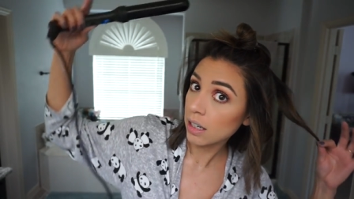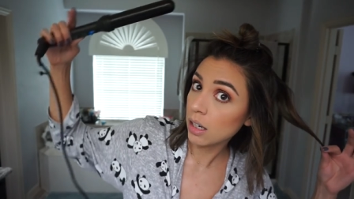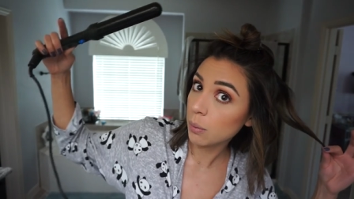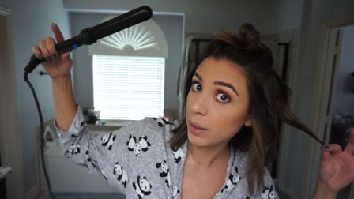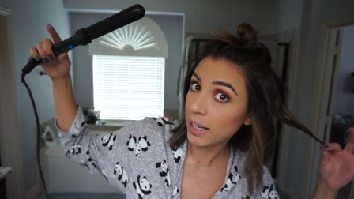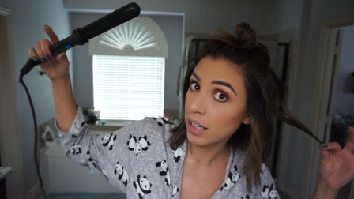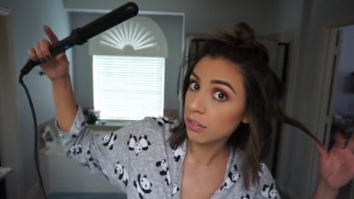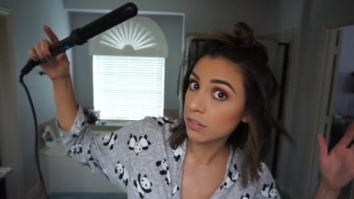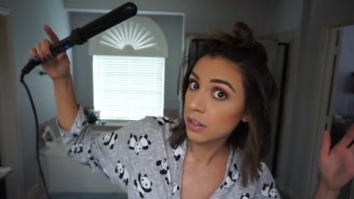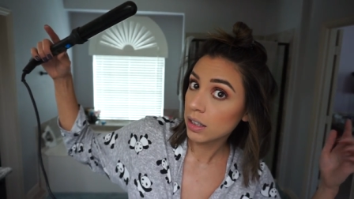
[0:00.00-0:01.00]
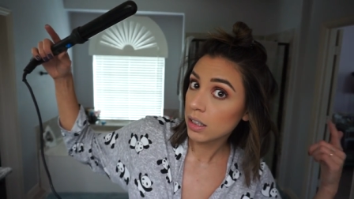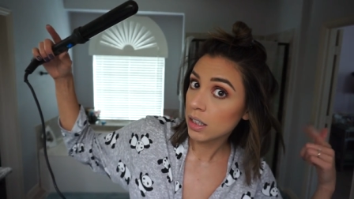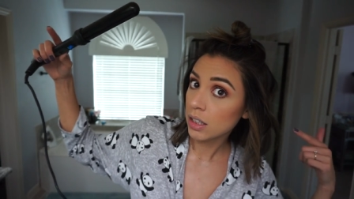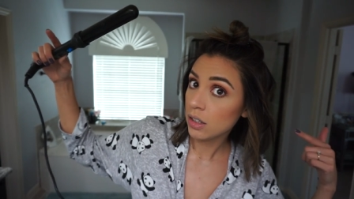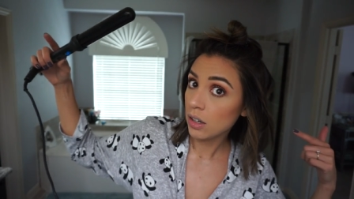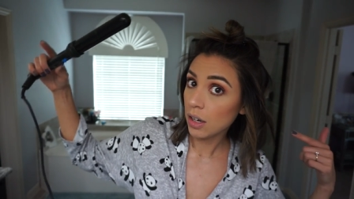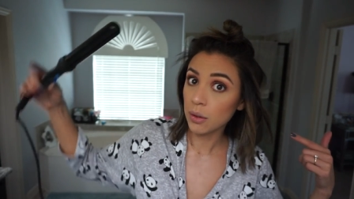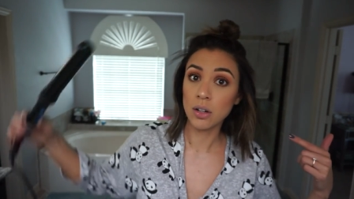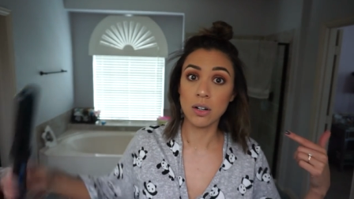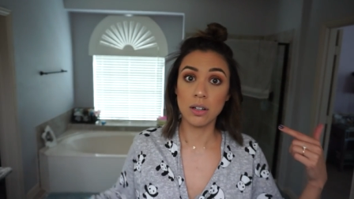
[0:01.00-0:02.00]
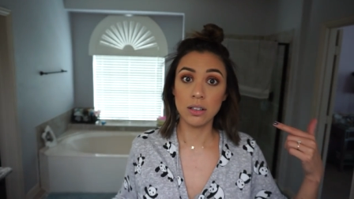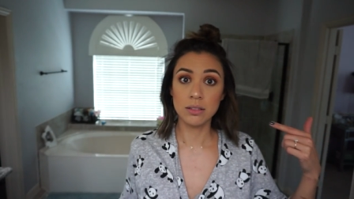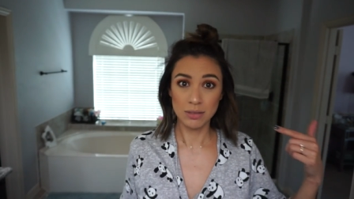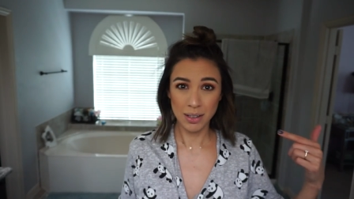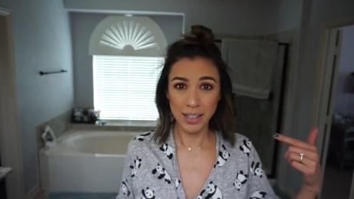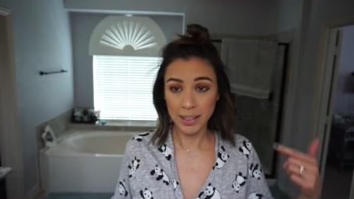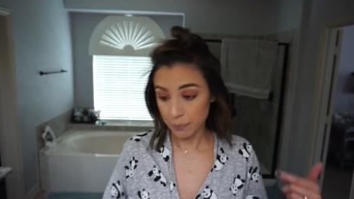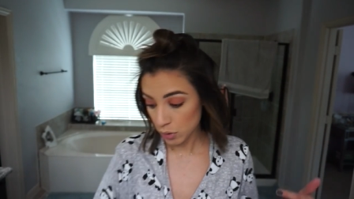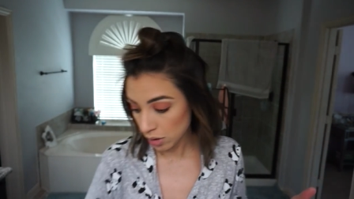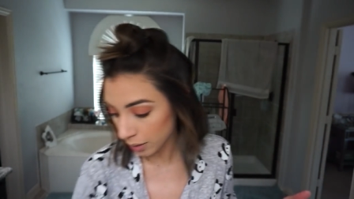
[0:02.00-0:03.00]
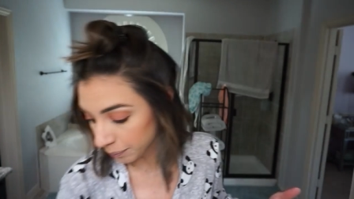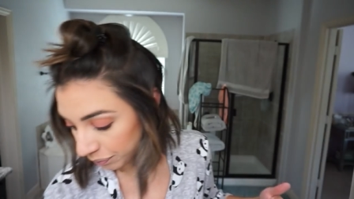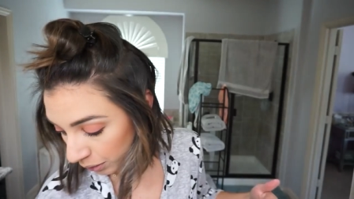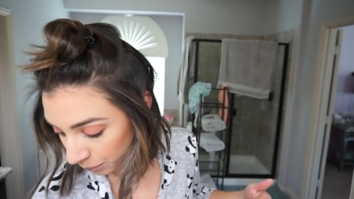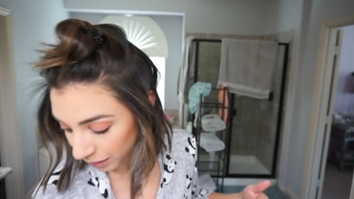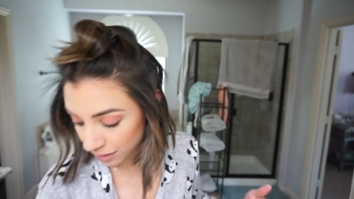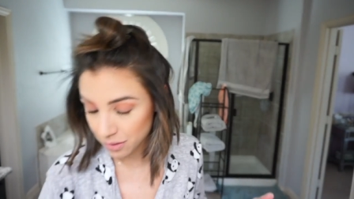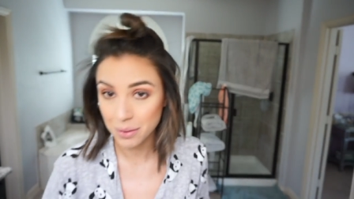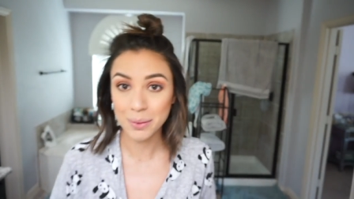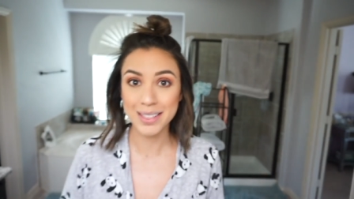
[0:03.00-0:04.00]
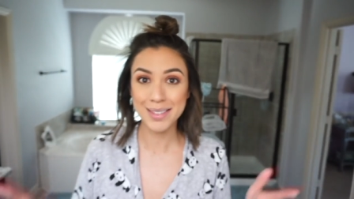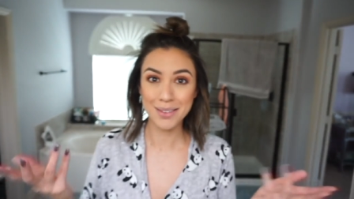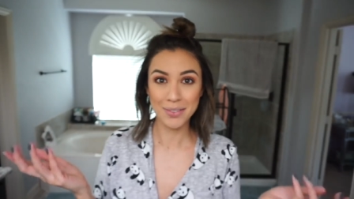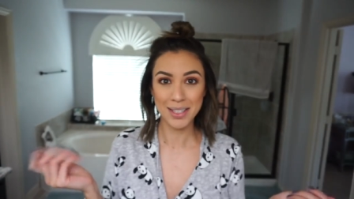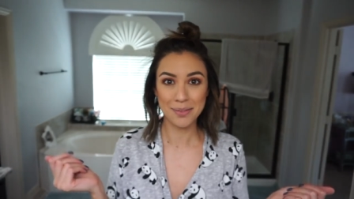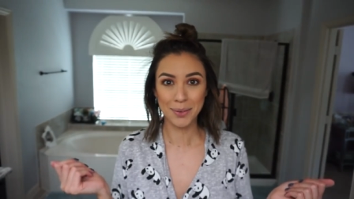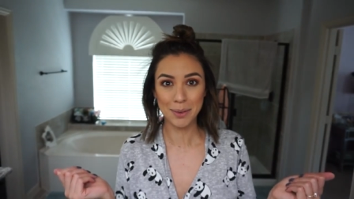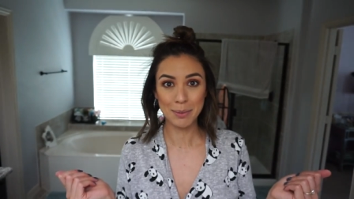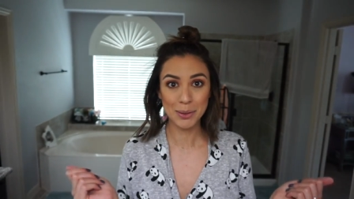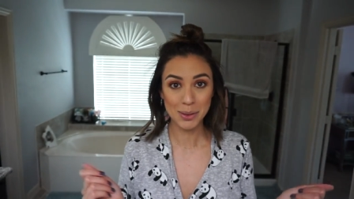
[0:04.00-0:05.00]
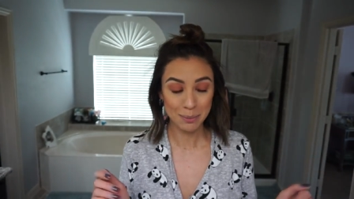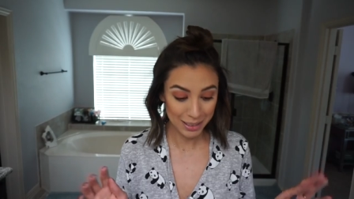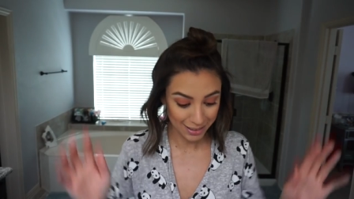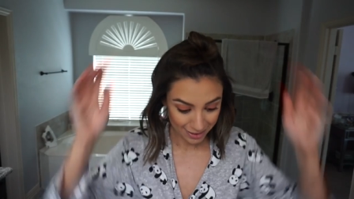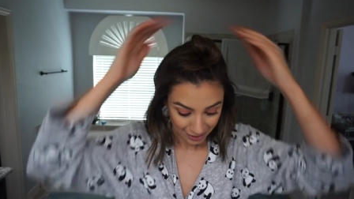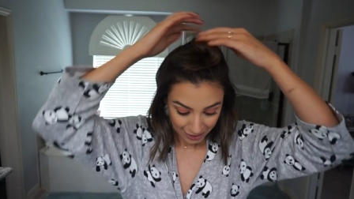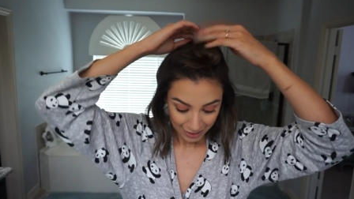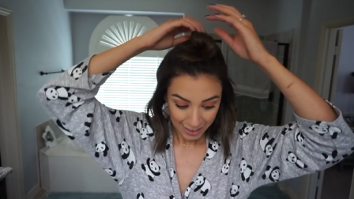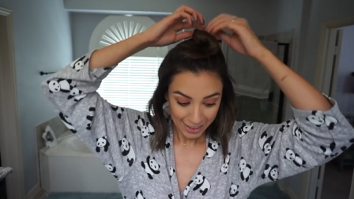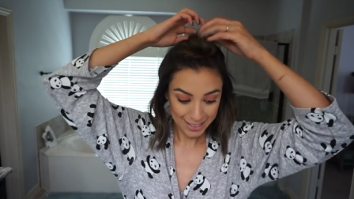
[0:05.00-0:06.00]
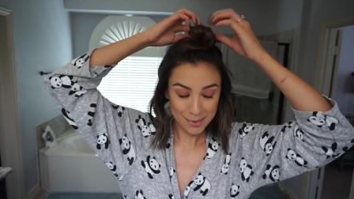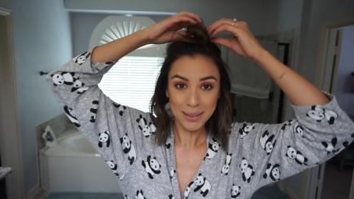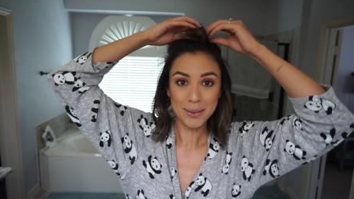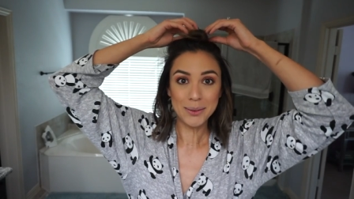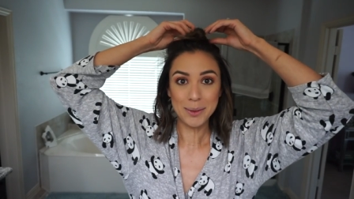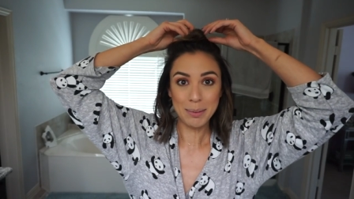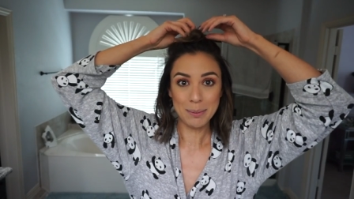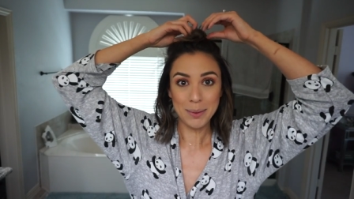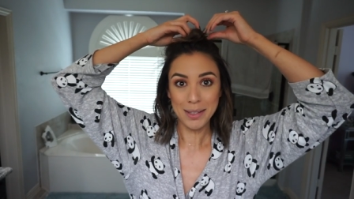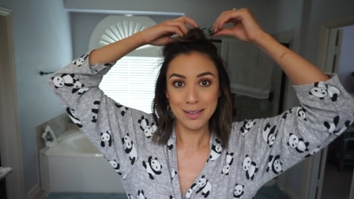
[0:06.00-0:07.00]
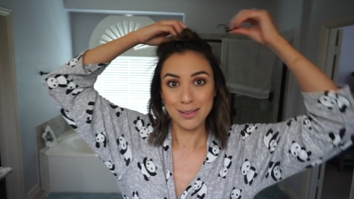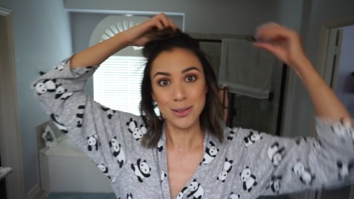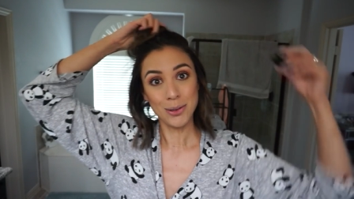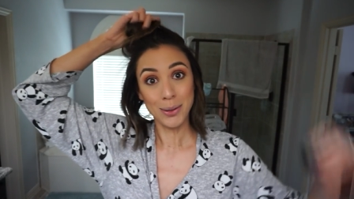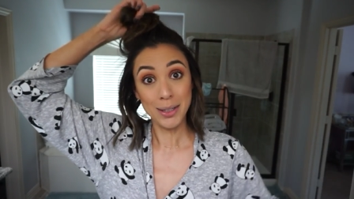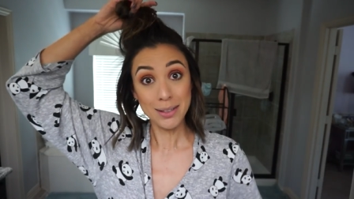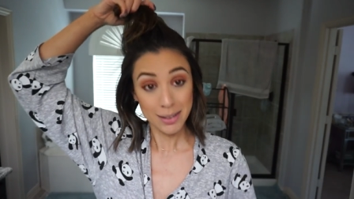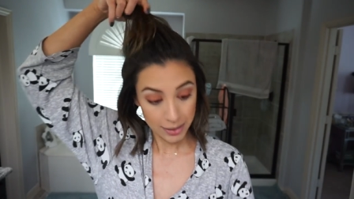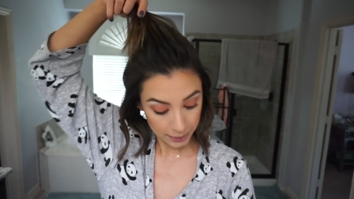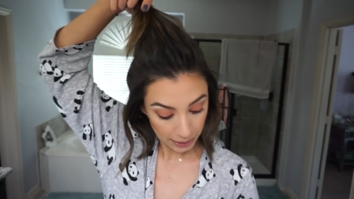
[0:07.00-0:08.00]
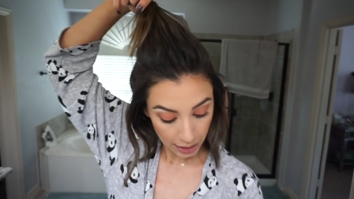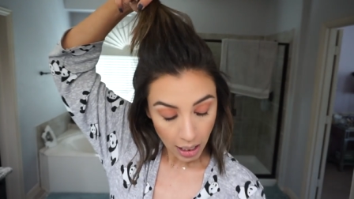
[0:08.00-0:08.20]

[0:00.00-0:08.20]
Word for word: a wave, not a curl, all right? So we're gonna do the rest in fast forward motion because that's what cool people that do tutorials do.